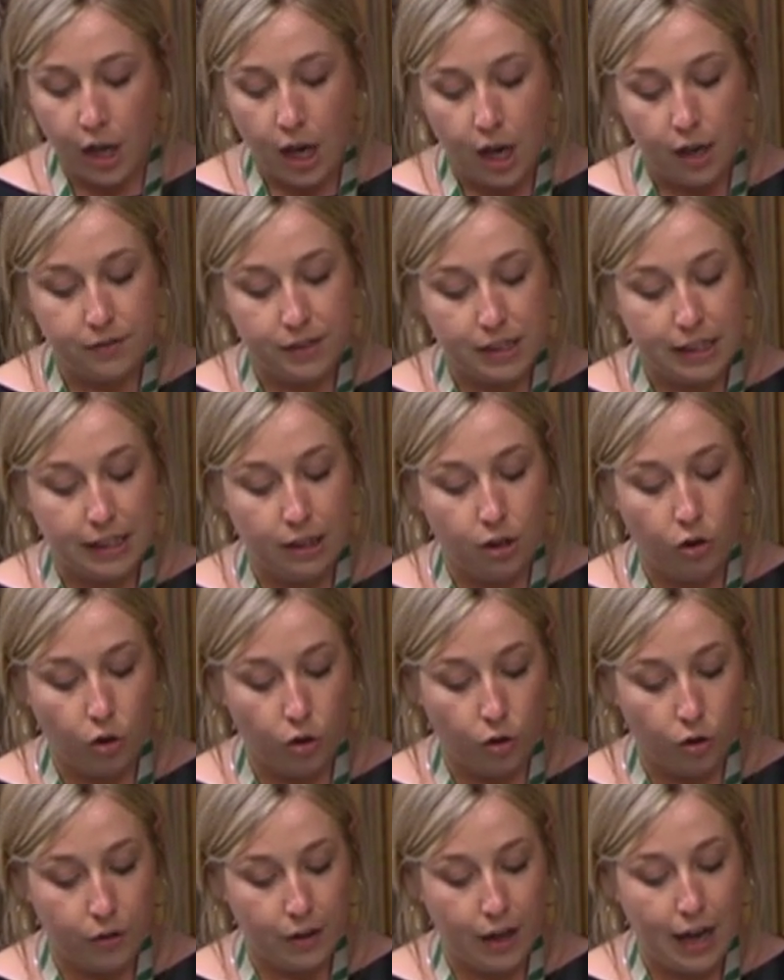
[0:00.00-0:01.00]
have seen
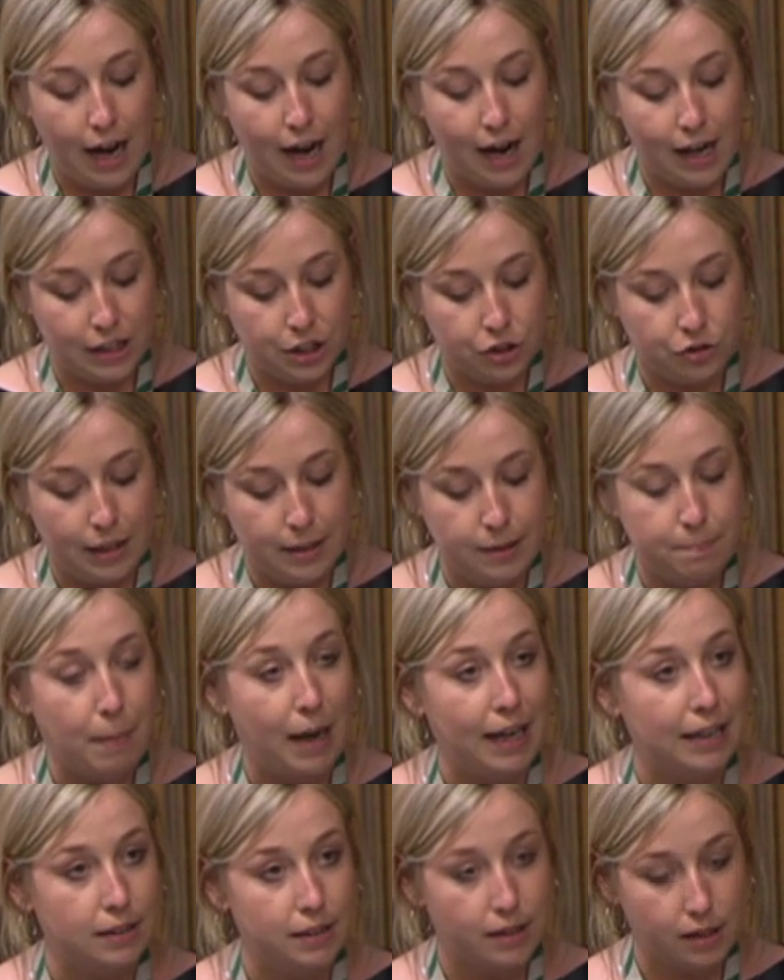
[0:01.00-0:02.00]
all their high street
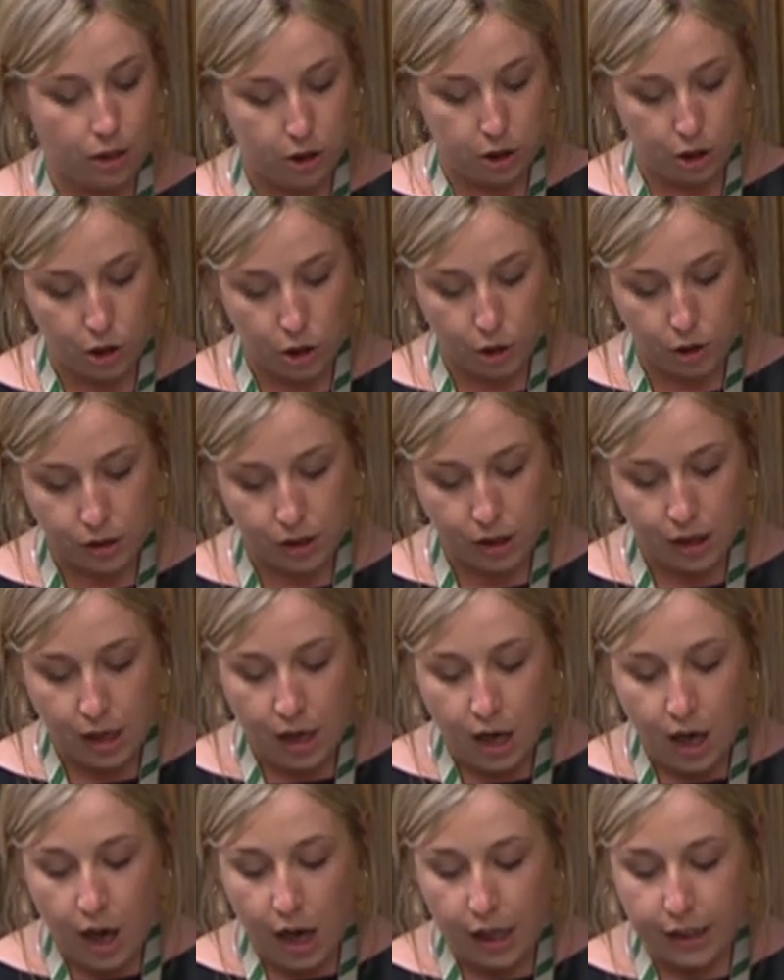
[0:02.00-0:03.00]
banks close
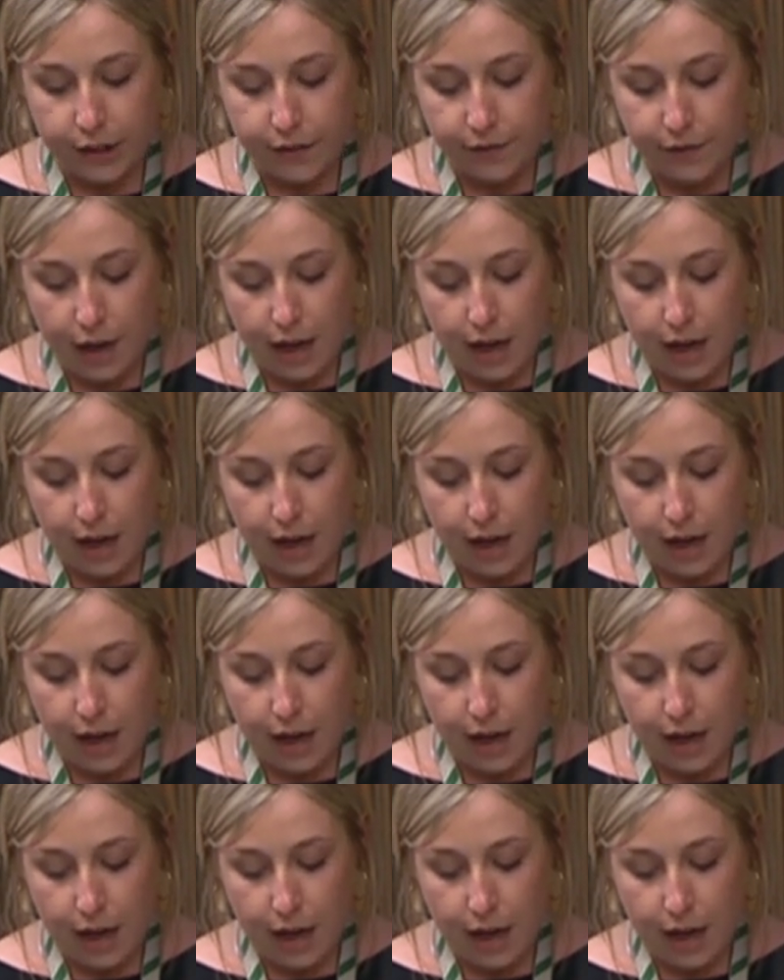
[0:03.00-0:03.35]
and